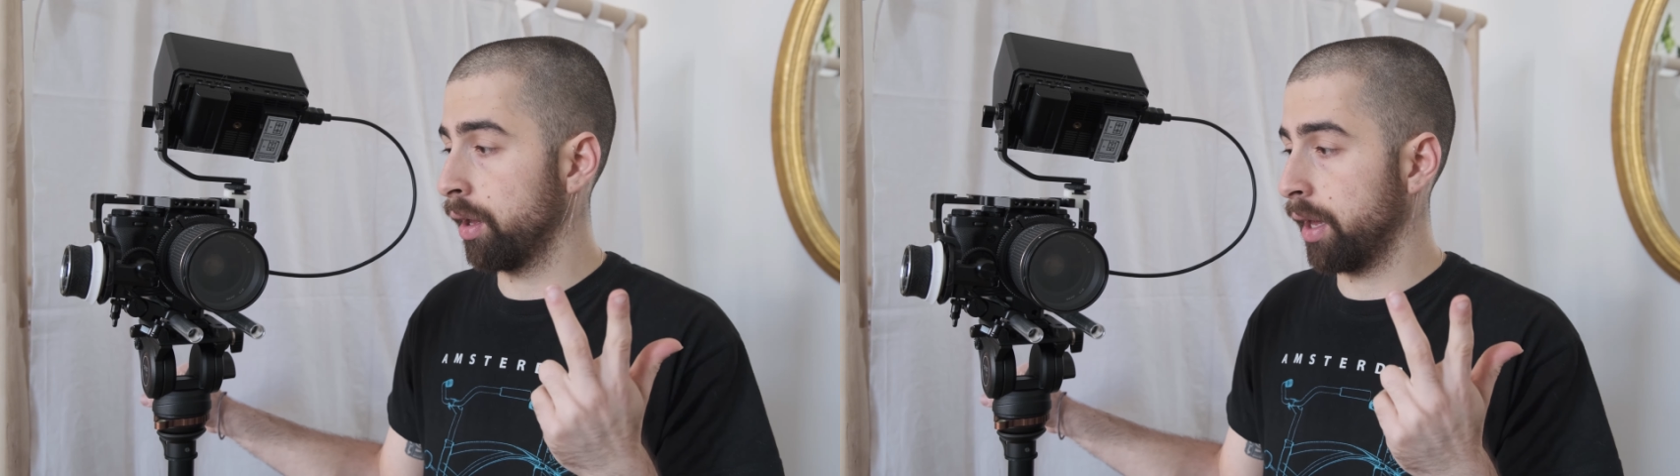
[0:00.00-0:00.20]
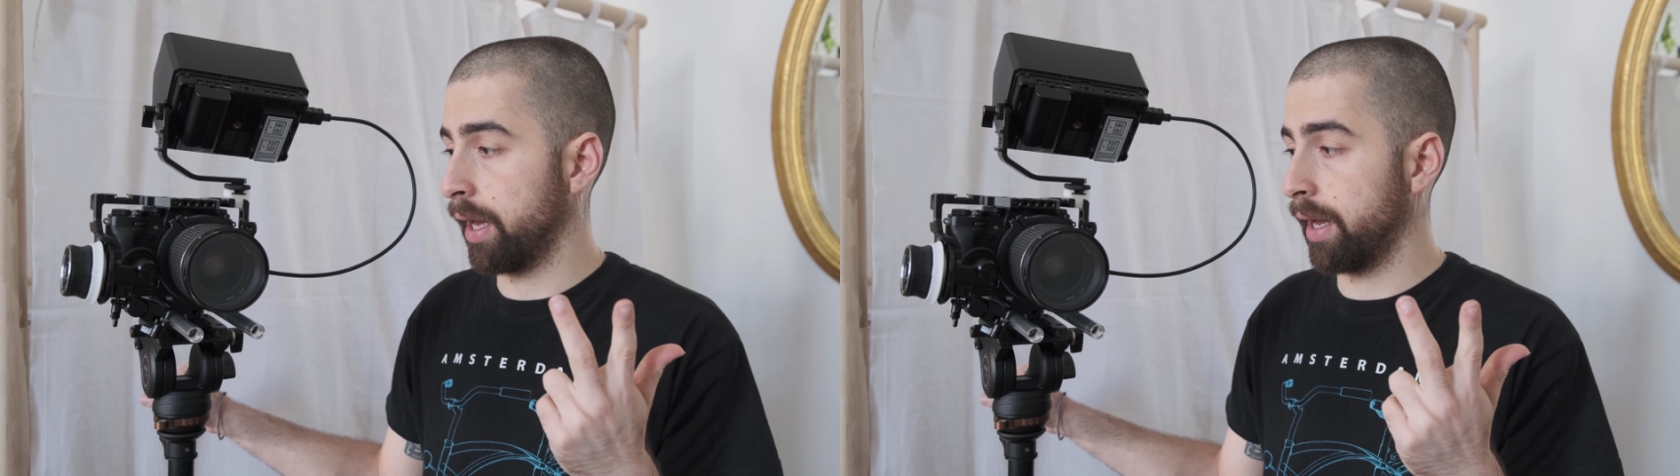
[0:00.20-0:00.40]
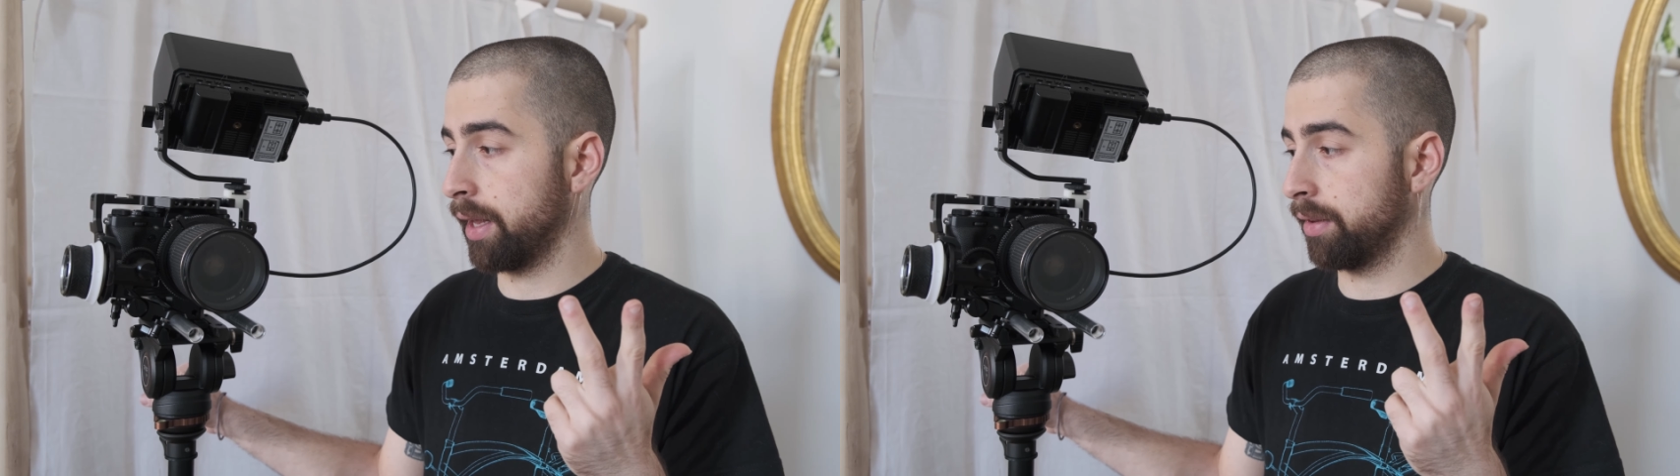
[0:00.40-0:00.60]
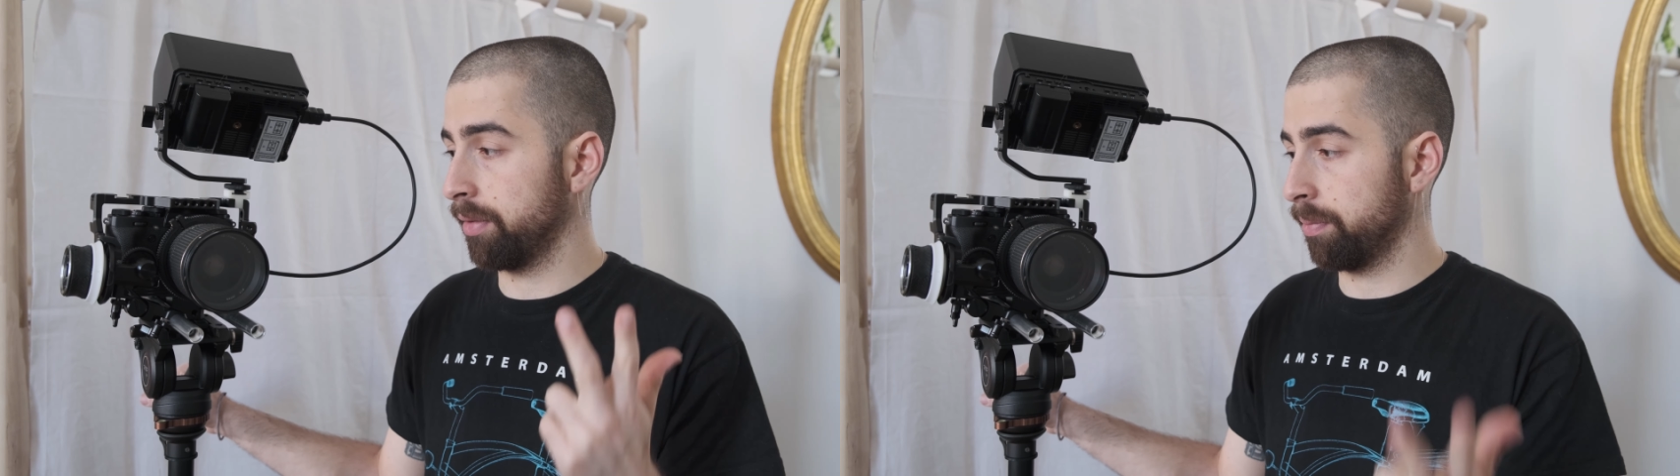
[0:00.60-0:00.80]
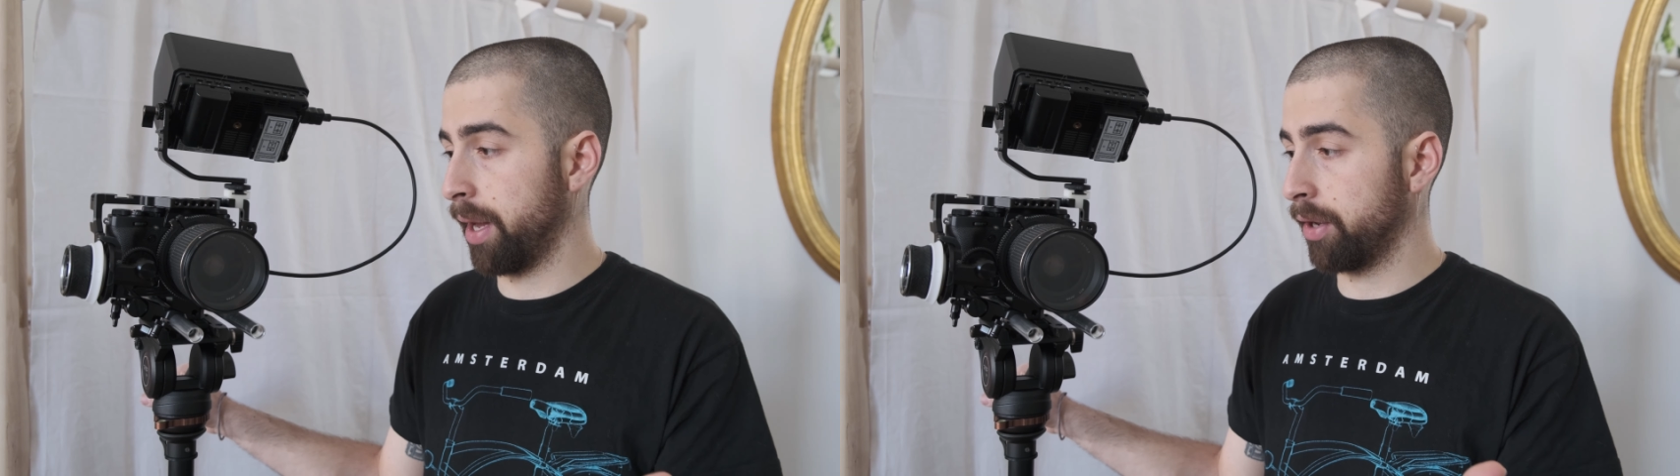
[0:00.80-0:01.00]
and
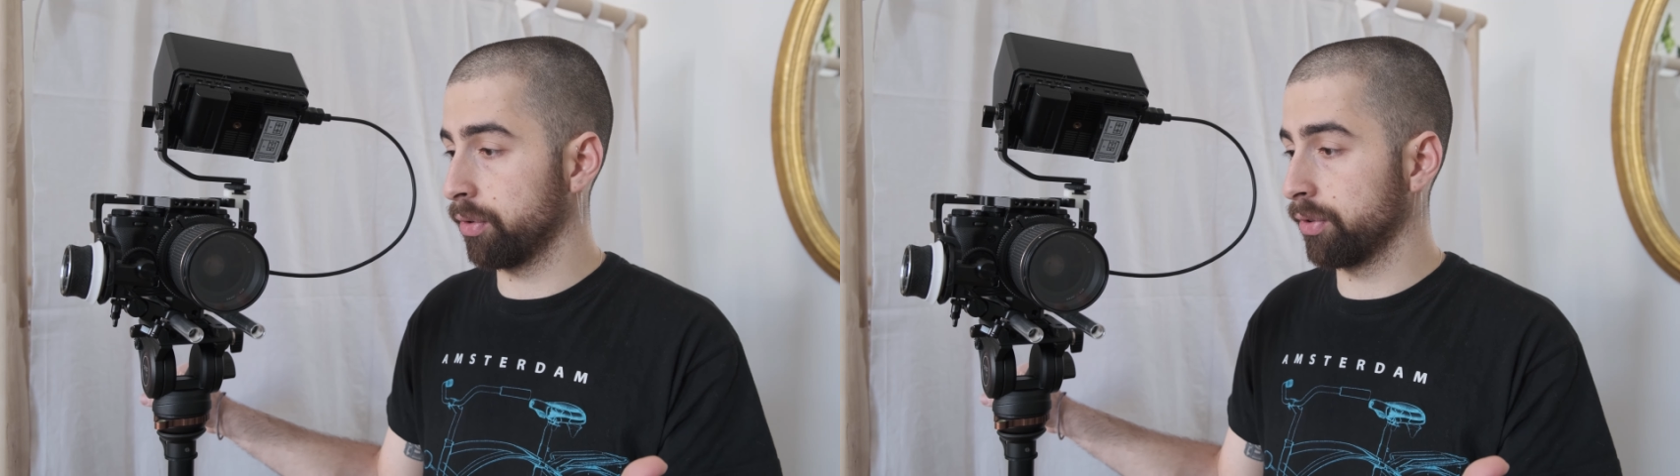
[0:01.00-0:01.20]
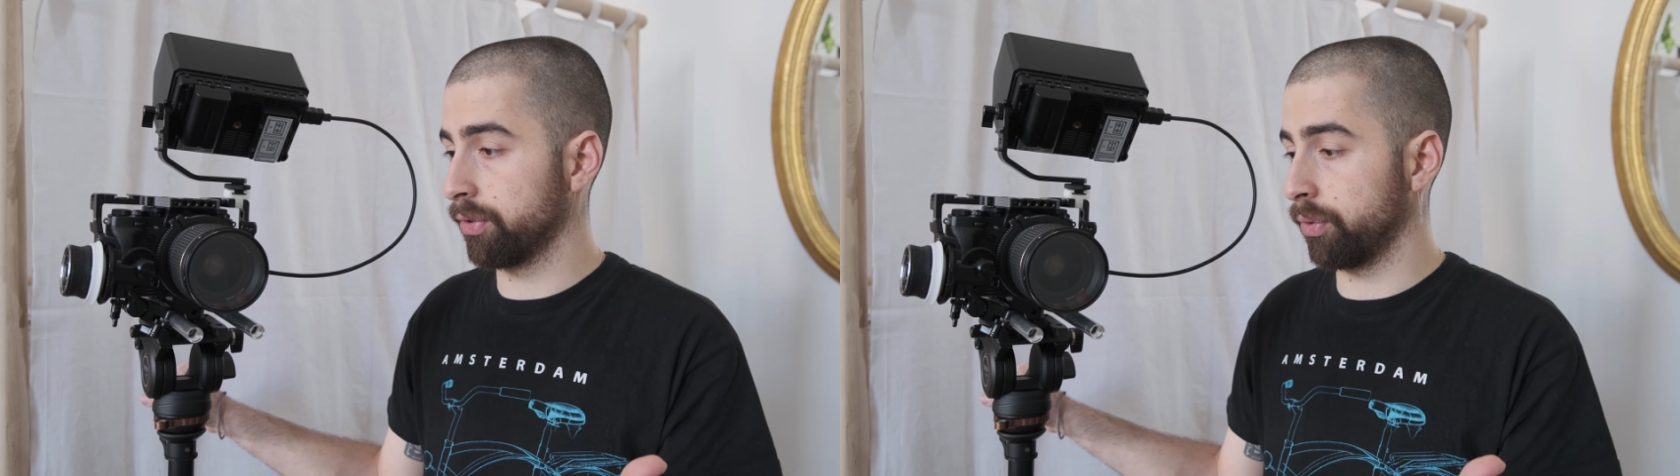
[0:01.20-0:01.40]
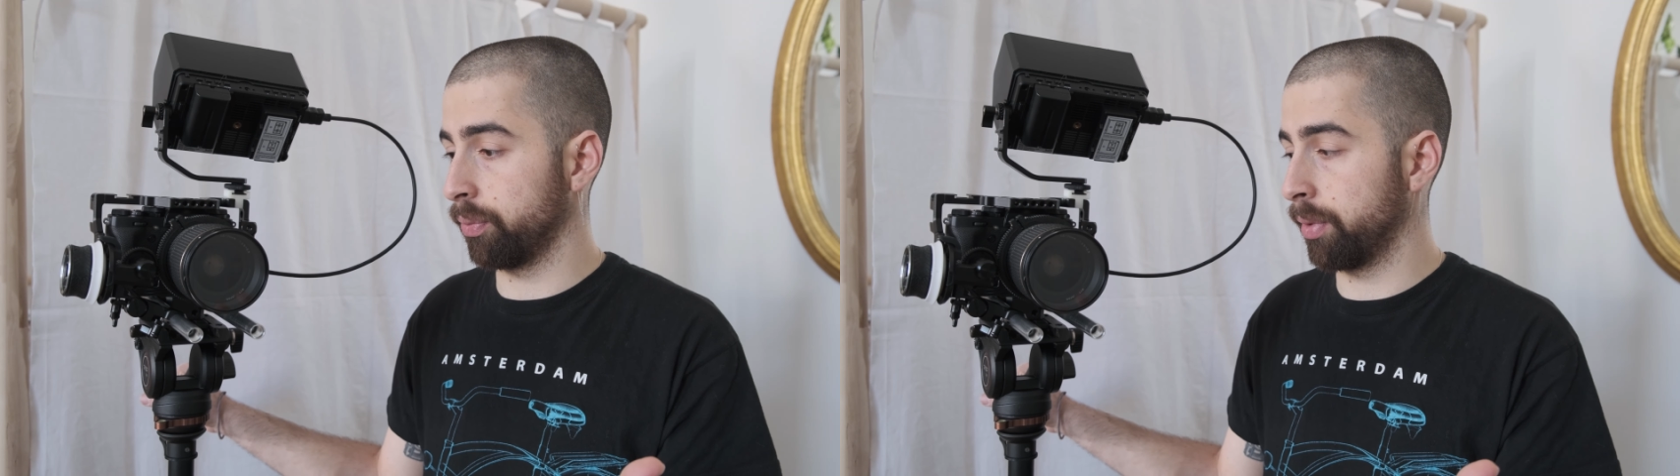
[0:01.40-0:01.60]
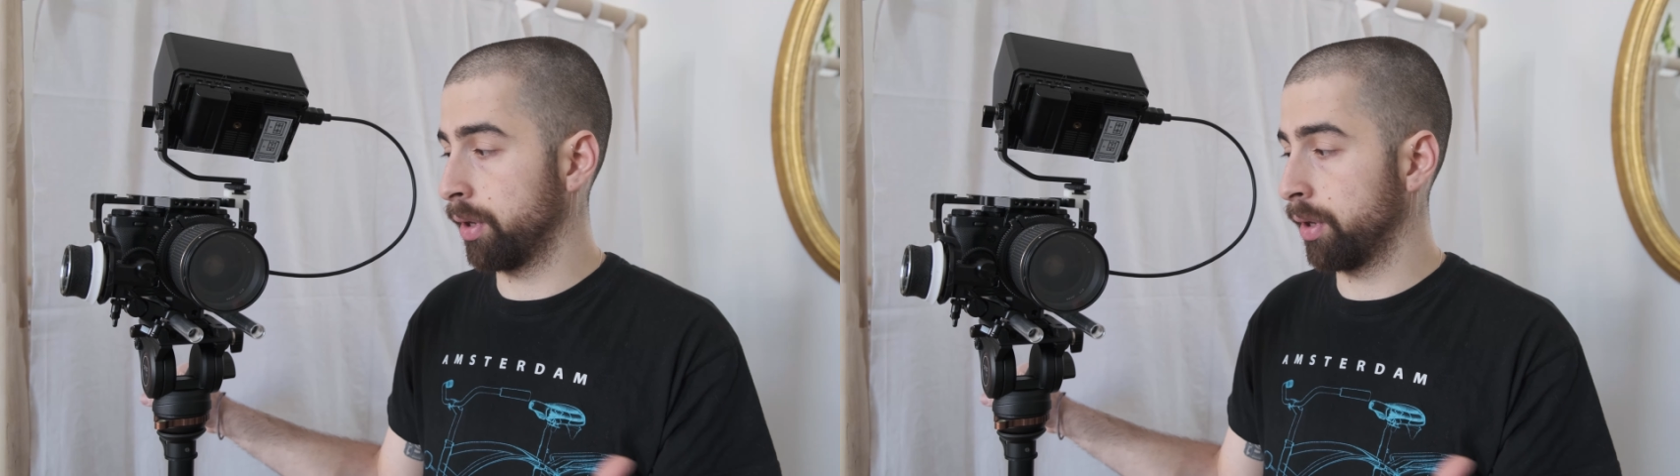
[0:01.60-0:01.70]
manual zoom.